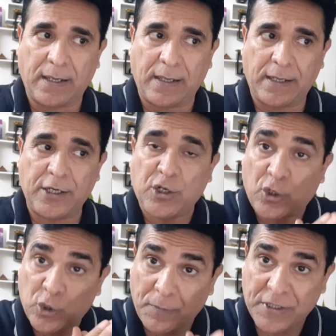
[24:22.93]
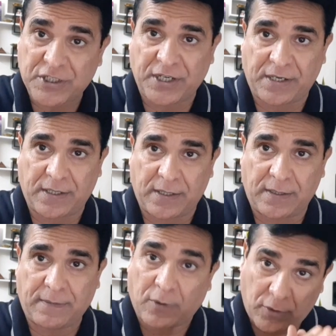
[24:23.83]
in your domestic
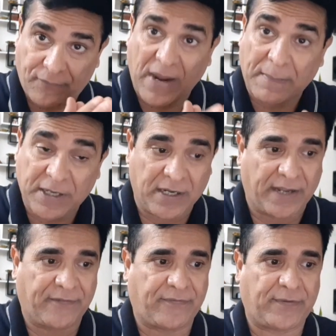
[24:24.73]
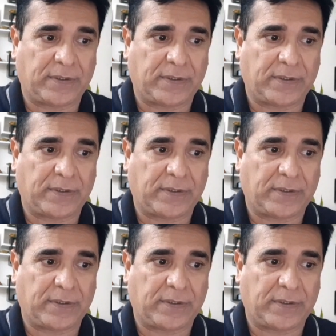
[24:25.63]
or family life.